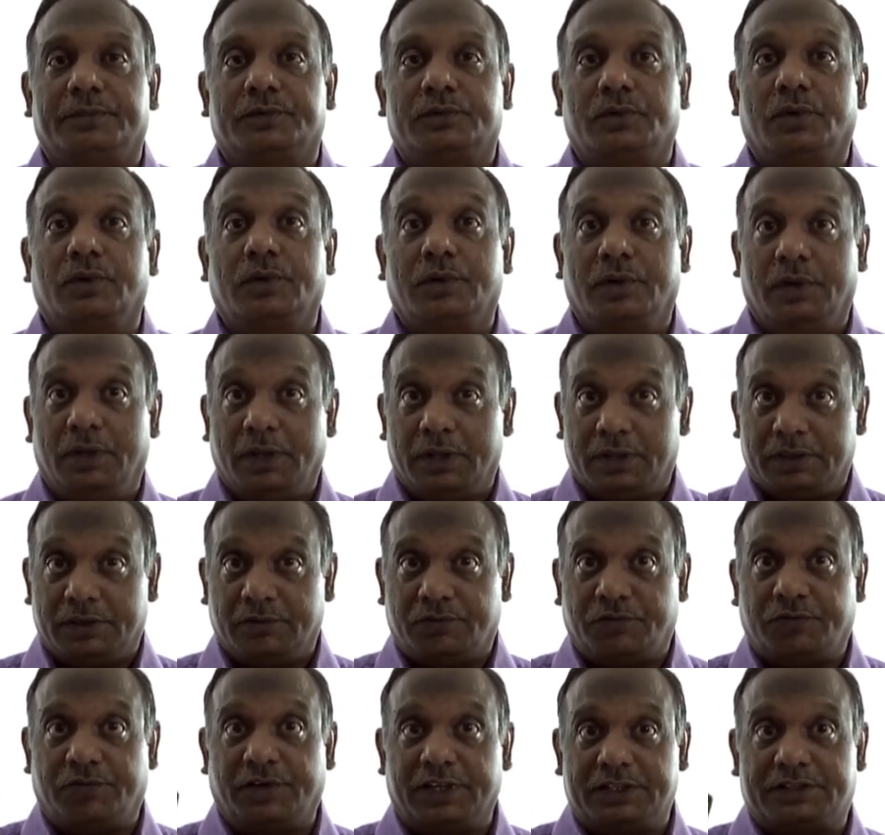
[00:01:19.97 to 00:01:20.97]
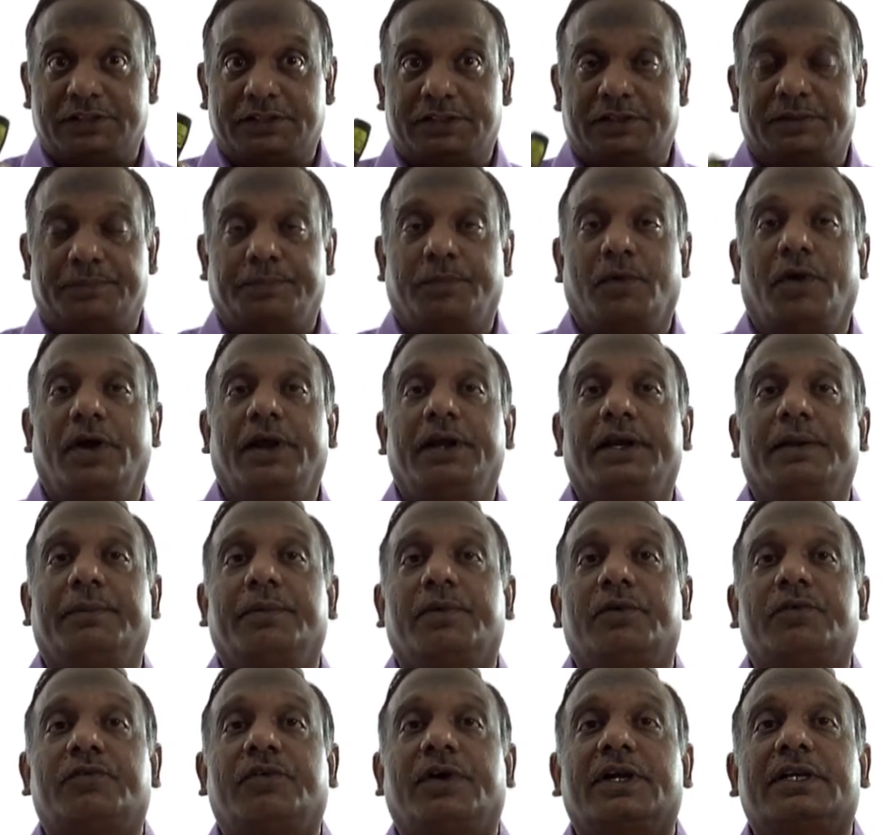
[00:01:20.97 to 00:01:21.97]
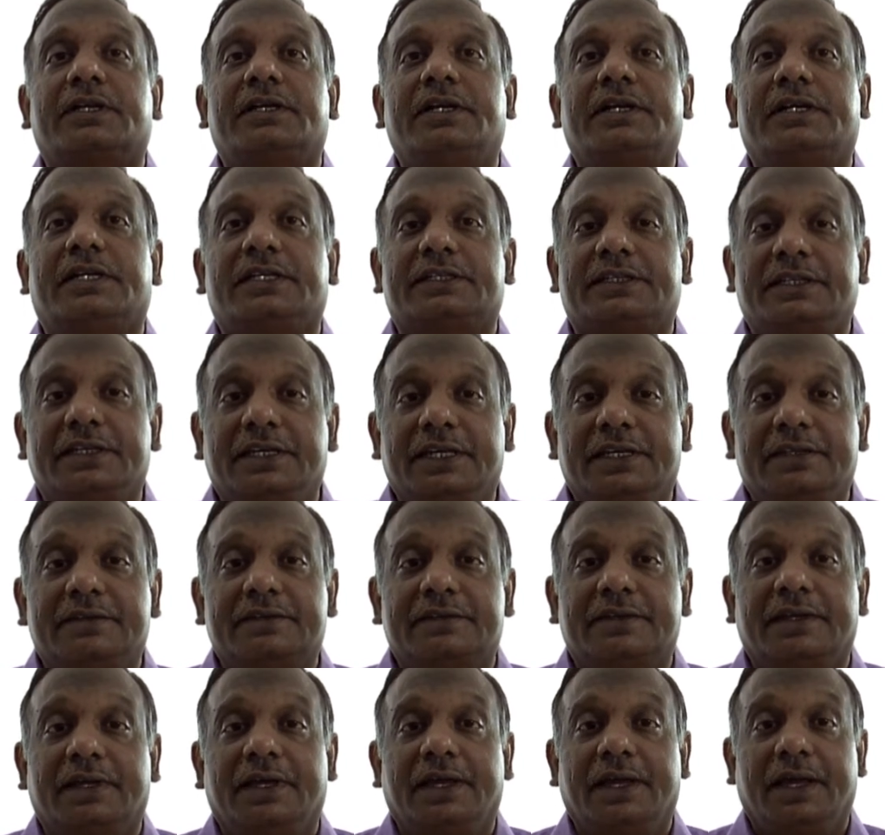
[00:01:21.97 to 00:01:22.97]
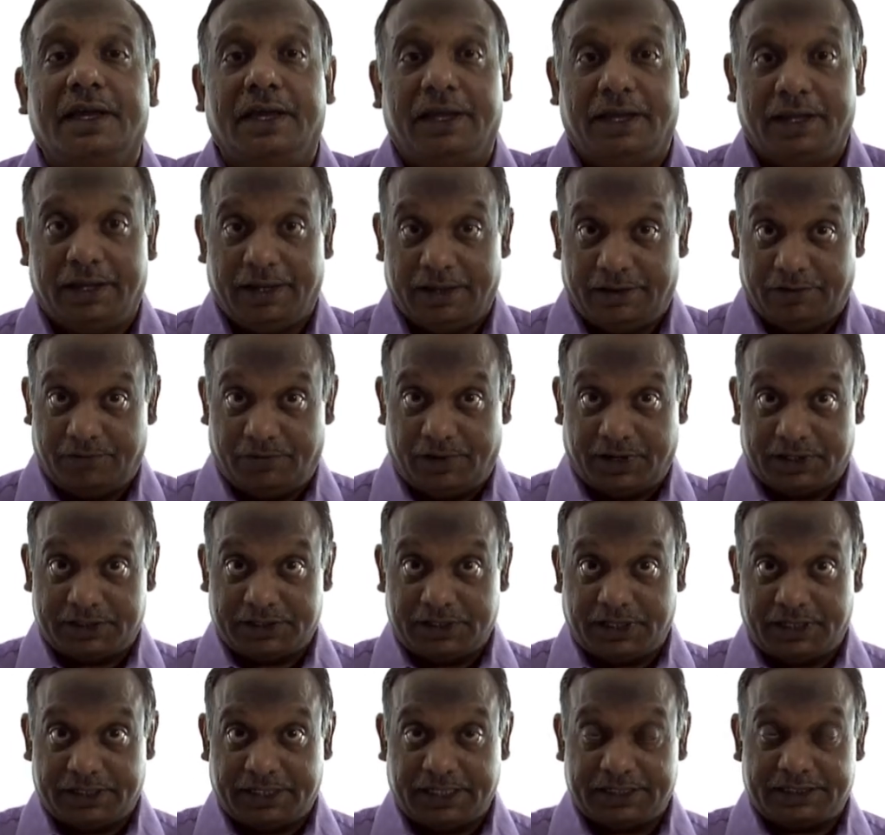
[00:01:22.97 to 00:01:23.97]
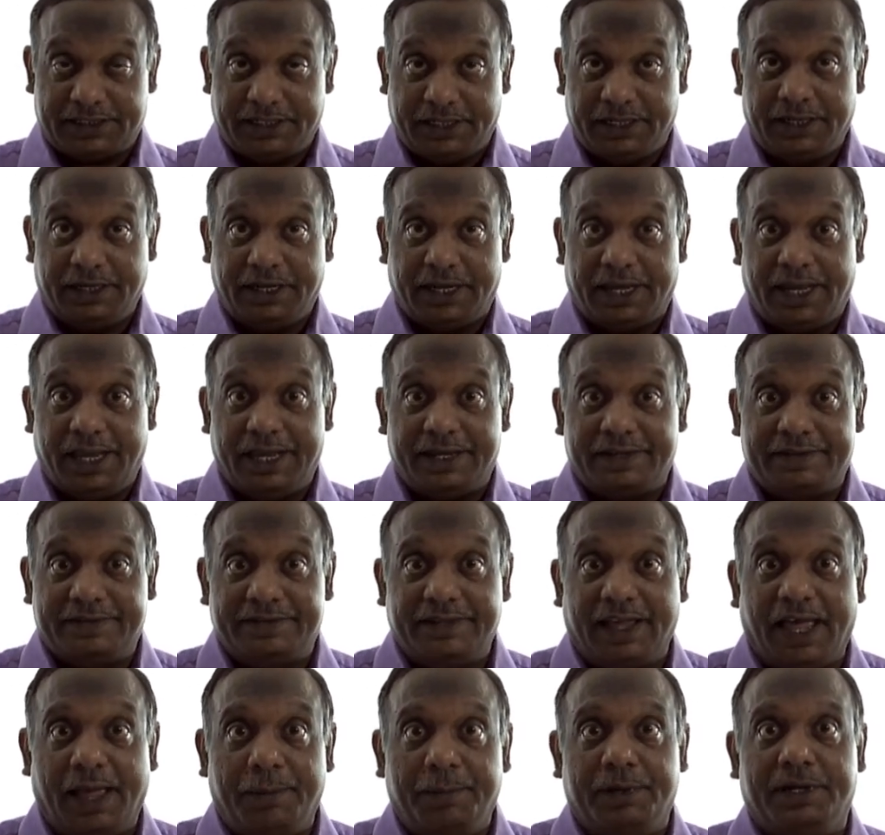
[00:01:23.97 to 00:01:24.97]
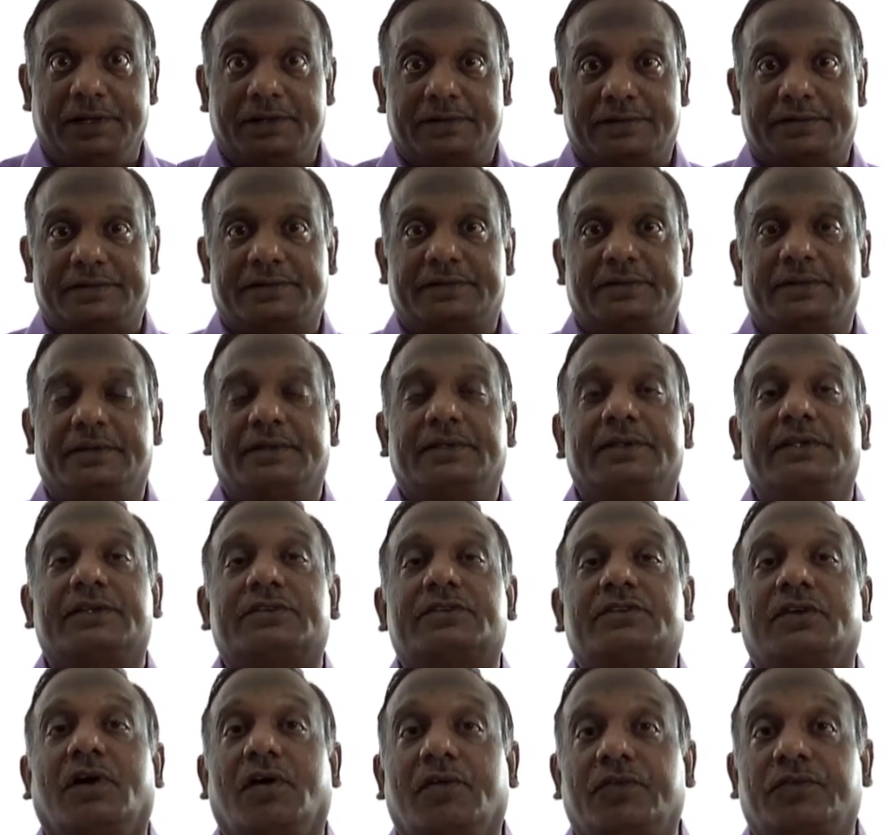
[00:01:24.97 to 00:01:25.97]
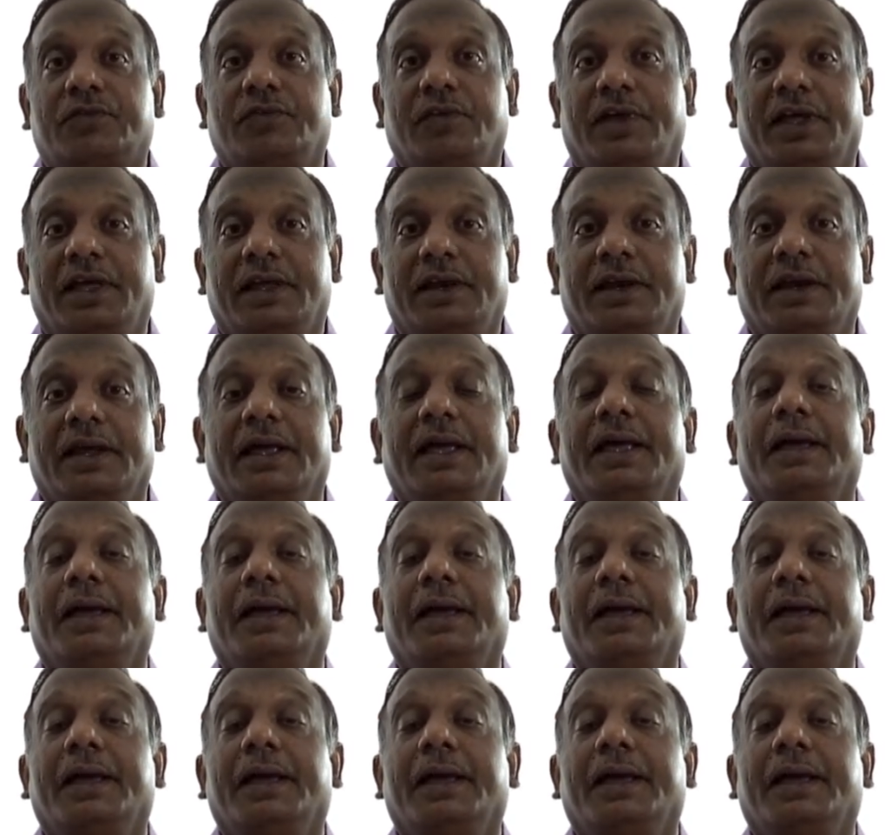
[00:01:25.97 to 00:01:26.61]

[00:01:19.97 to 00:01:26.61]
So the first point about functional testing is functional testing examines the software